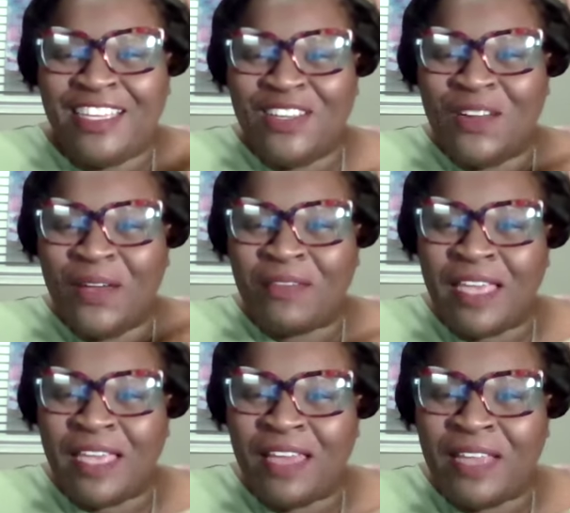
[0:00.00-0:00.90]
You don't have
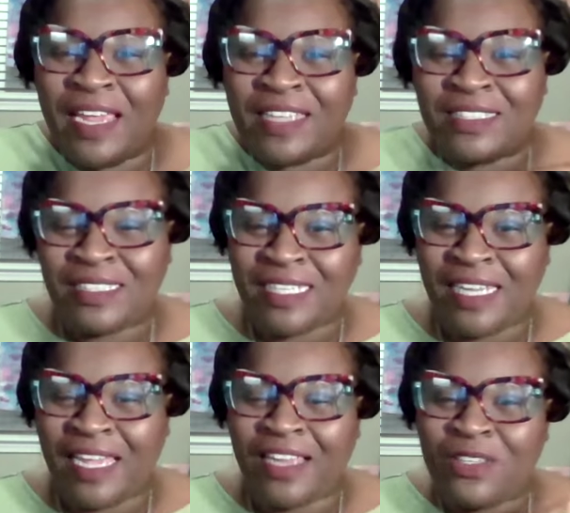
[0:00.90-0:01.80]
to have the answer
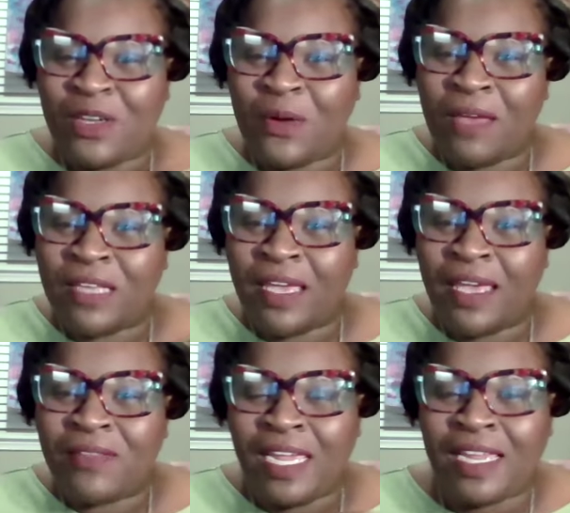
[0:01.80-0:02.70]
today. You don't have to
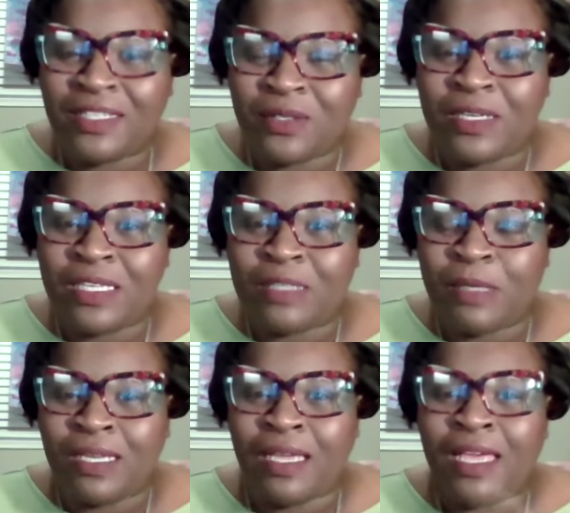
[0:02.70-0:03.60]
have the answer in this
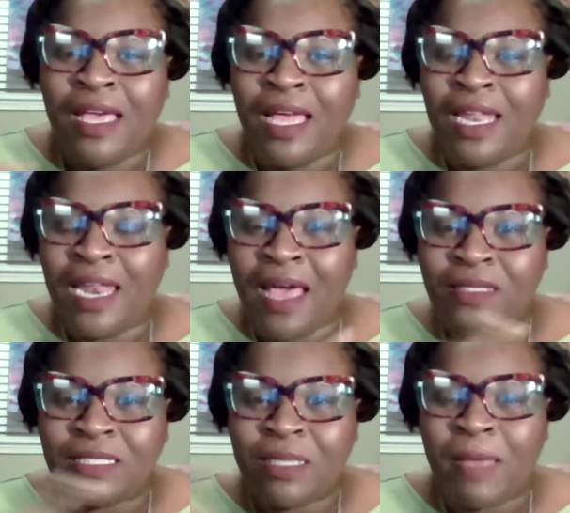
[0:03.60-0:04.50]
meeting.
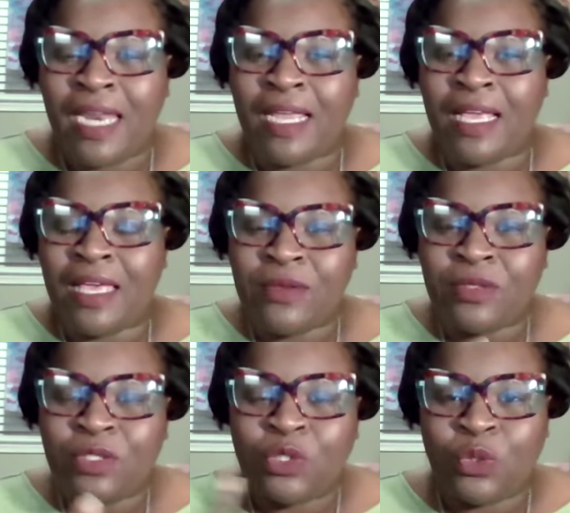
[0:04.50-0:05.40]
Allow somebody
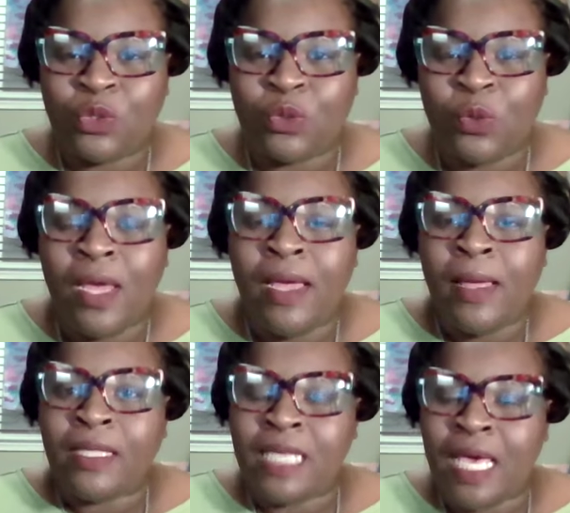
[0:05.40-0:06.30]
else to
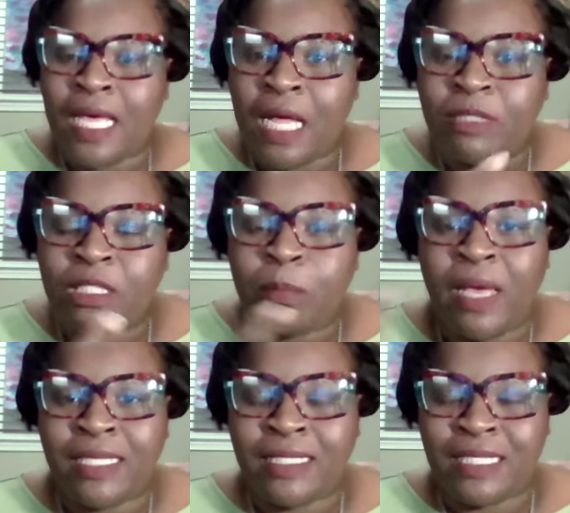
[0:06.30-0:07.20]
take up
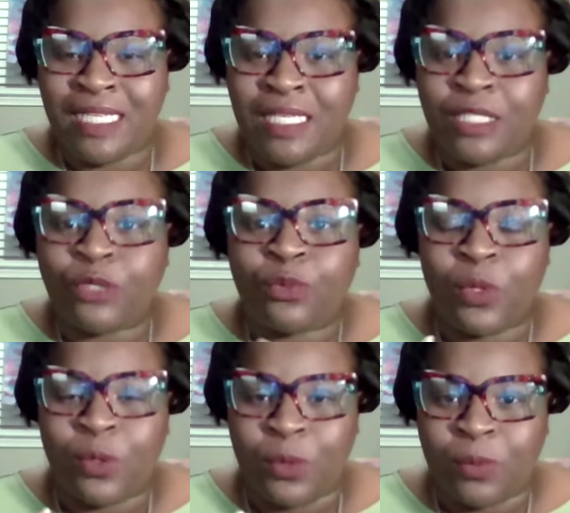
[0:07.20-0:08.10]
space in this
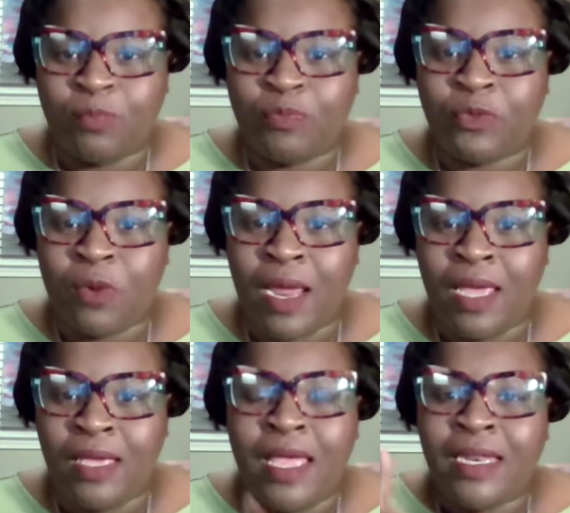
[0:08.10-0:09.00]
room,
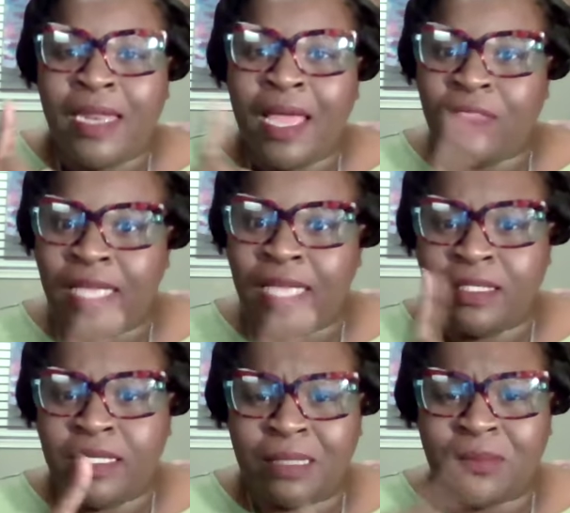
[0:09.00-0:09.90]
right? Now that
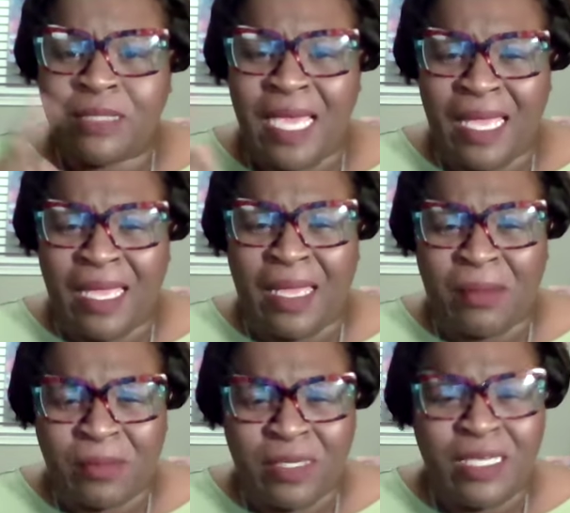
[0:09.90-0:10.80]
took some time.